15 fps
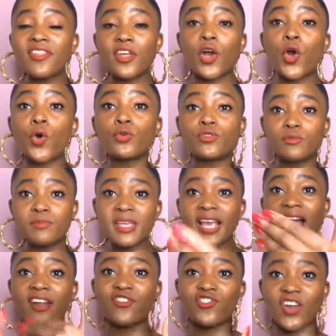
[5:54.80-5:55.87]
calls me
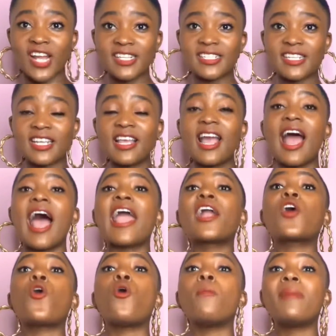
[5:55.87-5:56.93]
hanjadzi, I
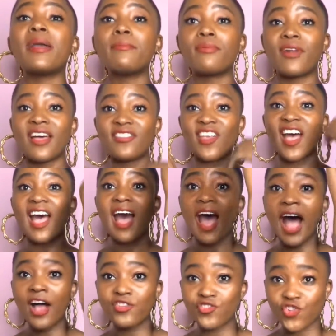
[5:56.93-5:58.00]
call my brother
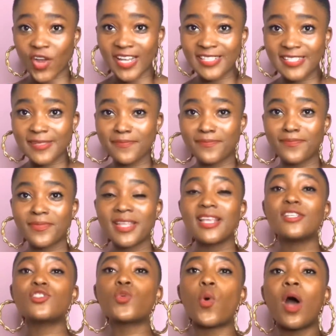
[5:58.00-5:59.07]
hanjadzi.
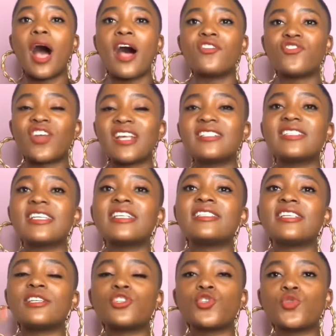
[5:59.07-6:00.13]
So hanjadzi
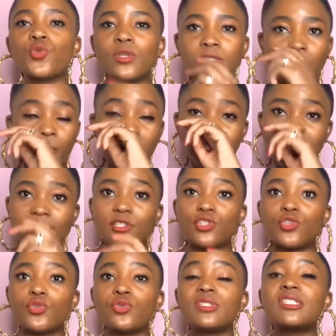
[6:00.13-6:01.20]
is a word that is
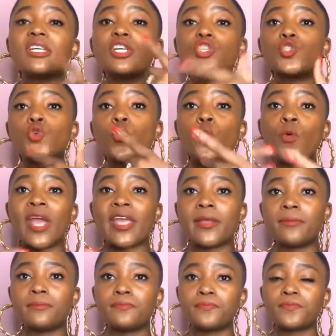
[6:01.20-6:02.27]
used two-way.
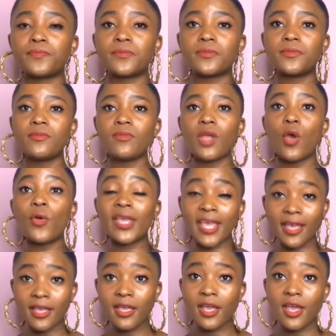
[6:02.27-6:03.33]
Okay,
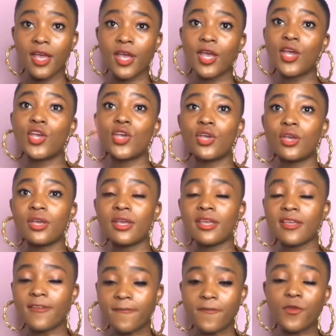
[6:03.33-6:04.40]

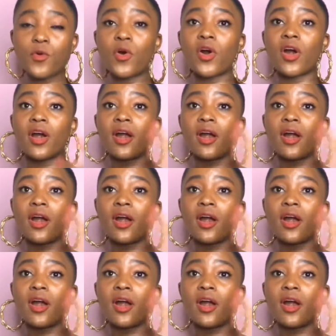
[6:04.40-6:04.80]
if you are